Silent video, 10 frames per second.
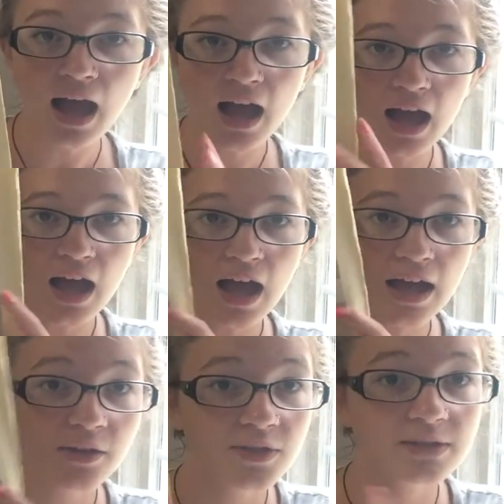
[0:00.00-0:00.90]
I
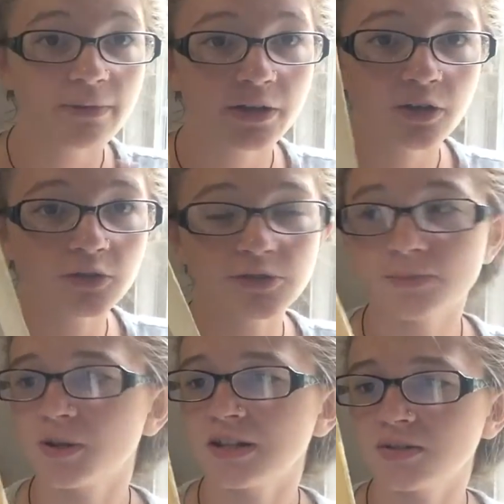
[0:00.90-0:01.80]
know this is about a girl who is
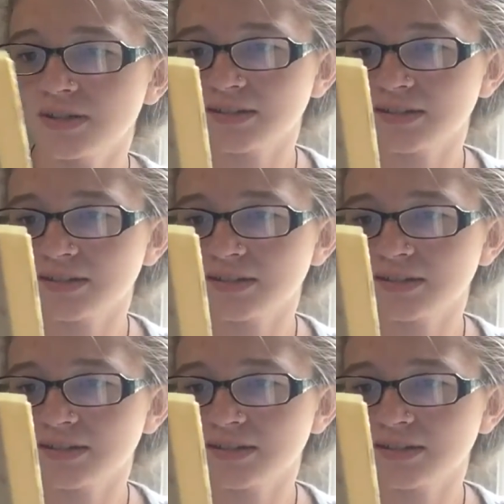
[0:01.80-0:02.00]
put into a